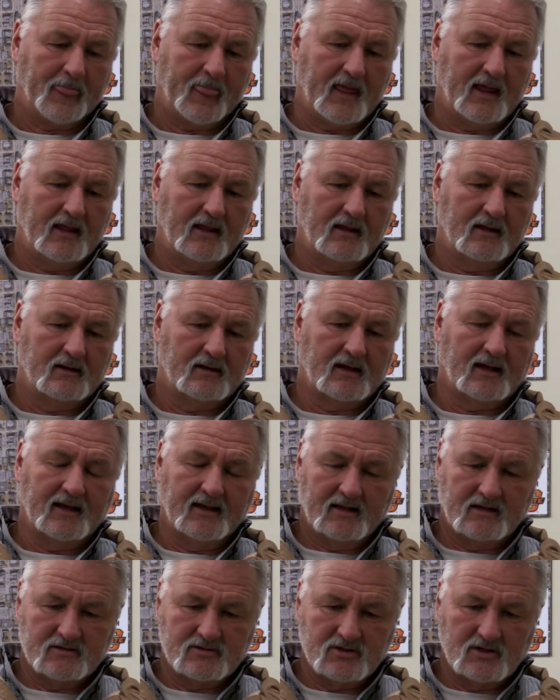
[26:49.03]
And I
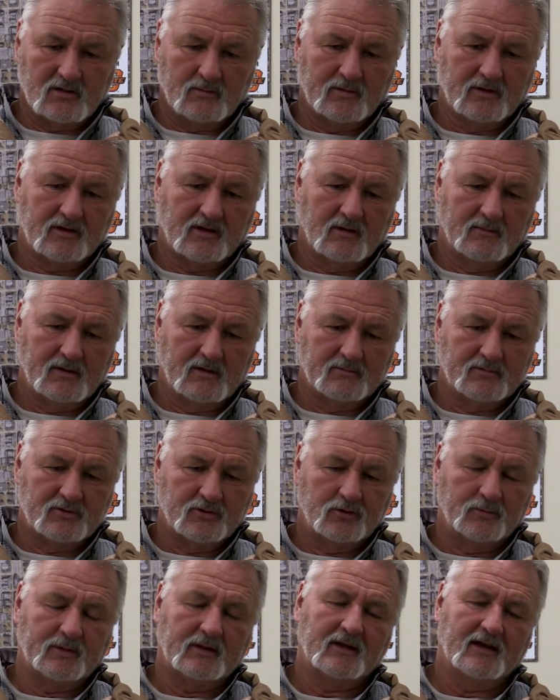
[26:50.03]
had a gentleman come up
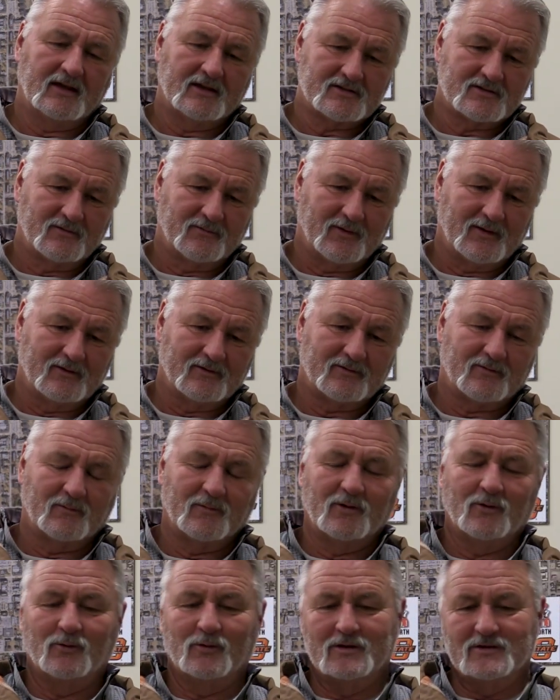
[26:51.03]
to me, asked if I was
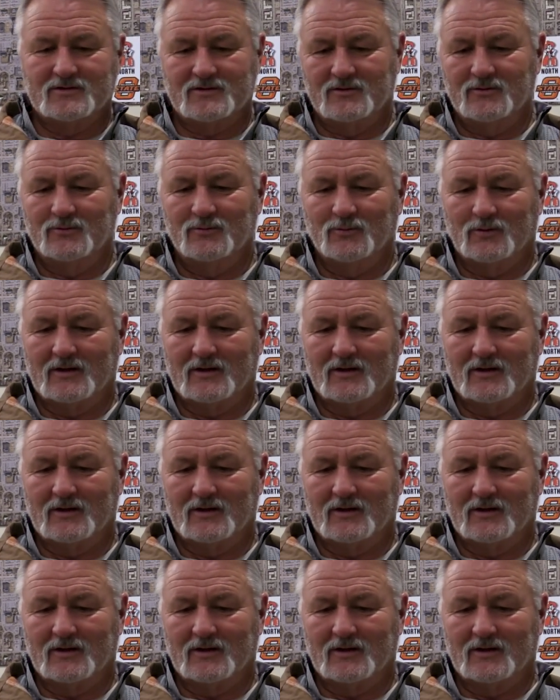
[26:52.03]
from OSU,